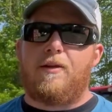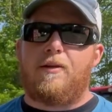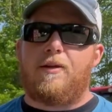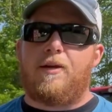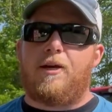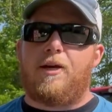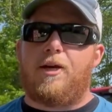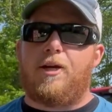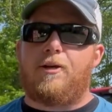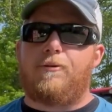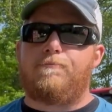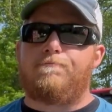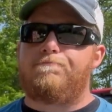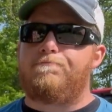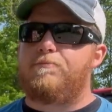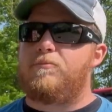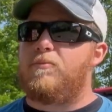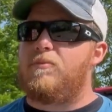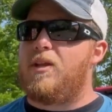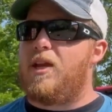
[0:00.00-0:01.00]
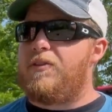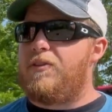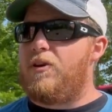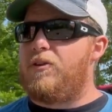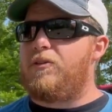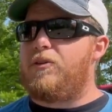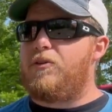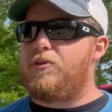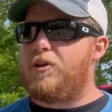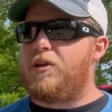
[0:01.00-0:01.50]
And
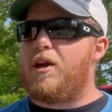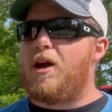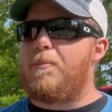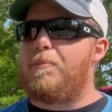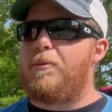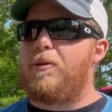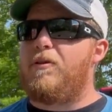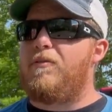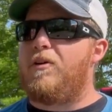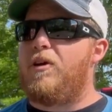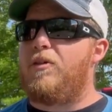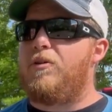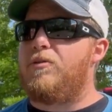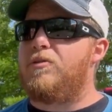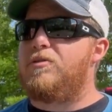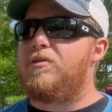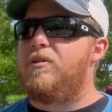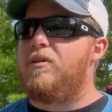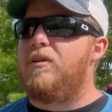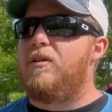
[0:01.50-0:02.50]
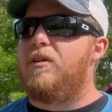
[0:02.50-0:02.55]
there's a couple of others.